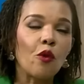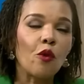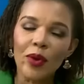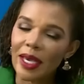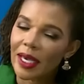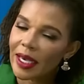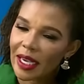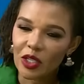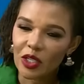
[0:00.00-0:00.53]
And
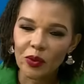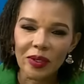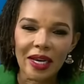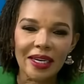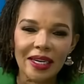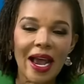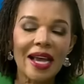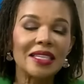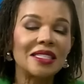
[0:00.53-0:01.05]
we can do
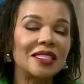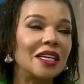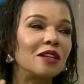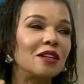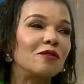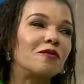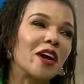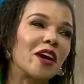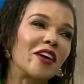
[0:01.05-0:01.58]
that. I see
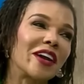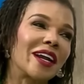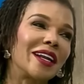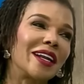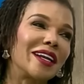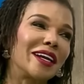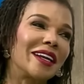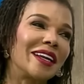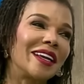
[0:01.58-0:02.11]
it very
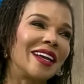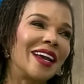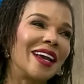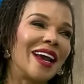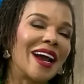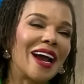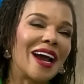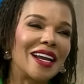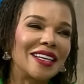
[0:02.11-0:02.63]
clearly.
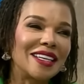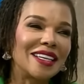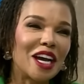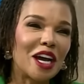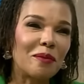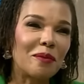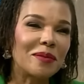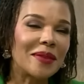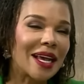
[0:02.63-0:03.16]
And
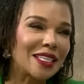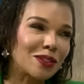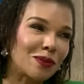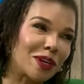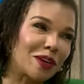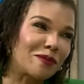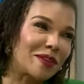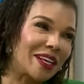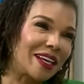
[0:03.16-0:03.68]
that's
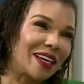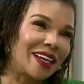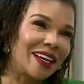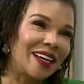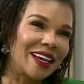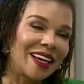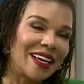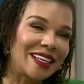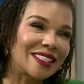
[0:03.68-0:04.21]
one of
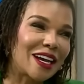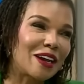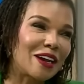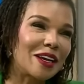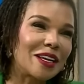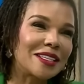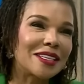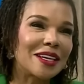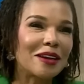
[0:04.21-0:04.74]
it's
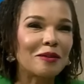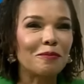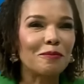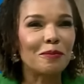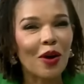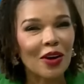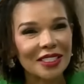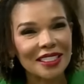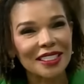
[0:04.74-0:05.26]
a
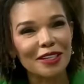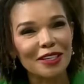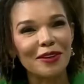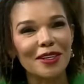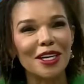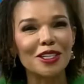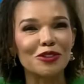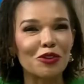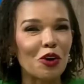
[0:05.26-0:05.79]
positive
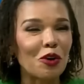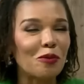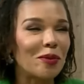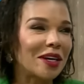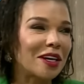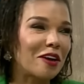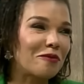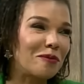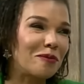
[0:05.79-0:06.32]
and a
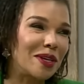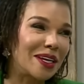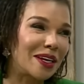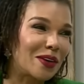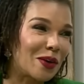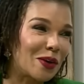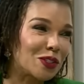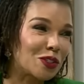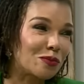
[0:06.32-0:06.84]
drawback of being
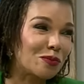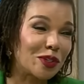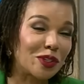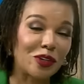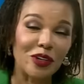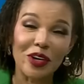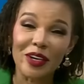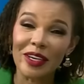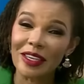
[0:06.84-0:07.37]
an
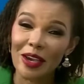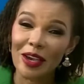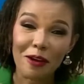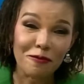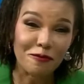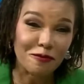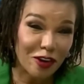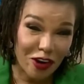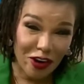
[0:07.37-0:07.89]
entrepreneur. You
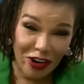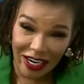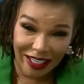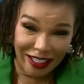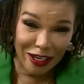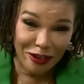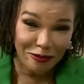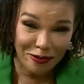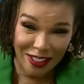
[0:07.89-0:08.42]
have very
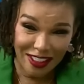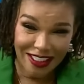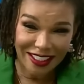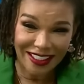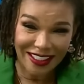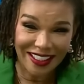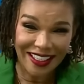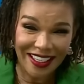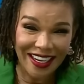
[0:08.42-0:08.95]
clear
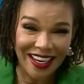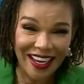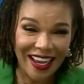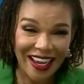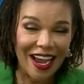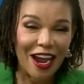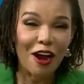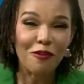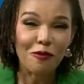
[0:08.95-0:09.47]
vision
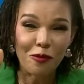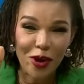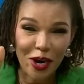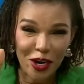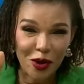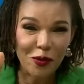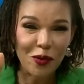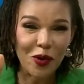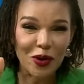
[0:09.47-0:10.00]
of
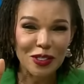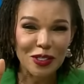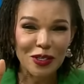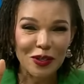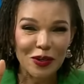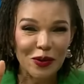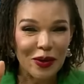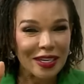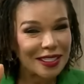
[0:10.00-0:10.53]
where you want
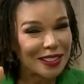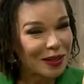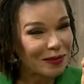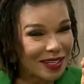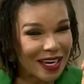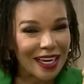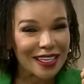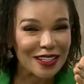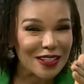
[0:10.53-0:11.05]
to go, and
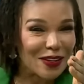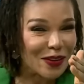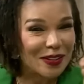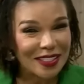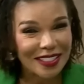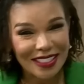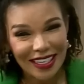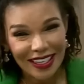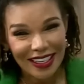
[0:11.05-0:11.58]
sometimes you
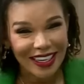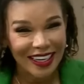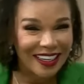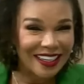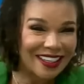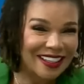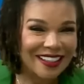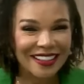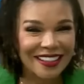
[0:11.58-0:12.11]
don't see the